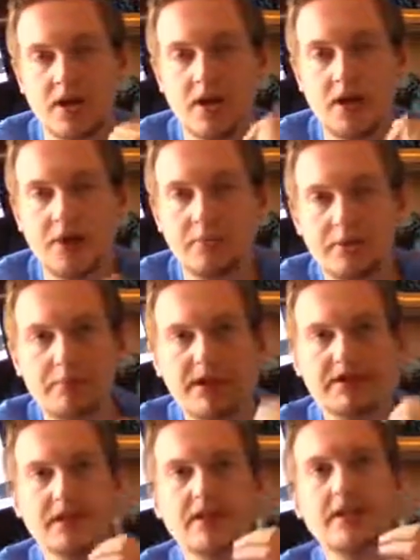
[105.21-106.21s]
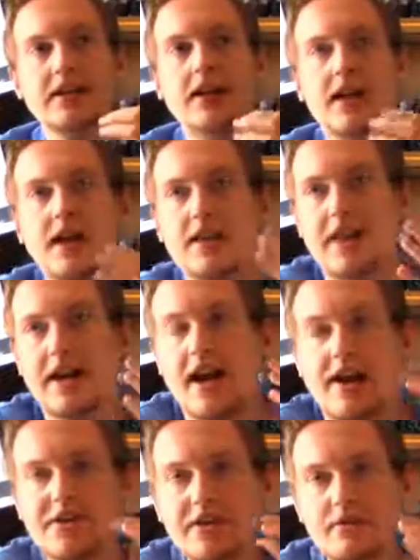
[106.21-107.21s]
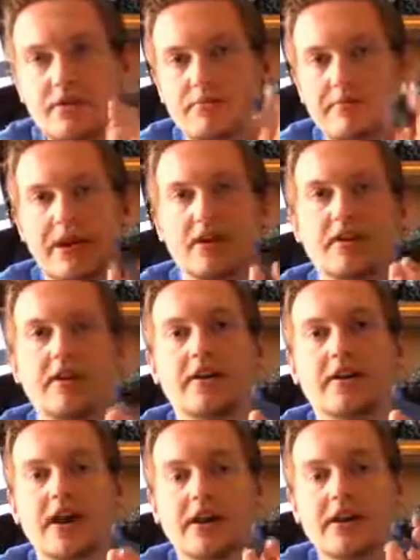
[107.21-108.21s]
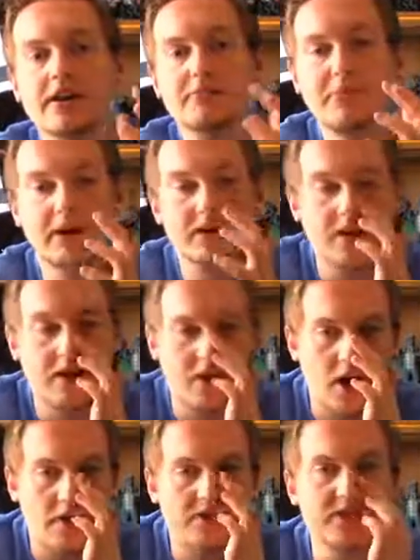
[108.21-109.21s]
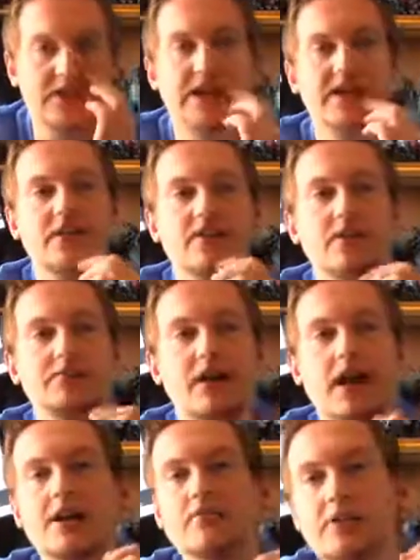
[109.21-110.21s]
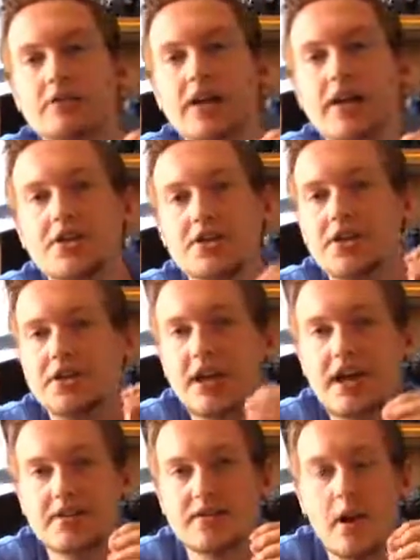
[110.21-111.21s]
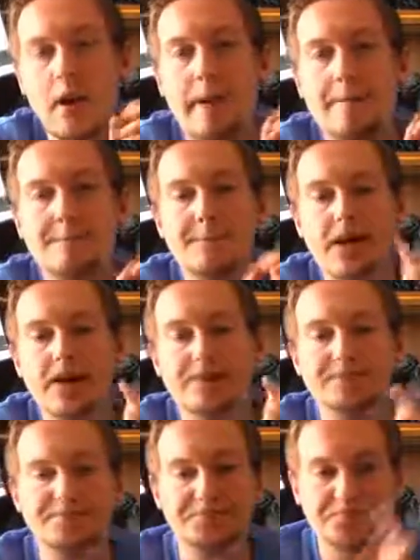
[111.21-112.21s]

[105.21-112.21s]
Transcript: But basically, like, I think Megalon obviously is some kind of mutation, yes, but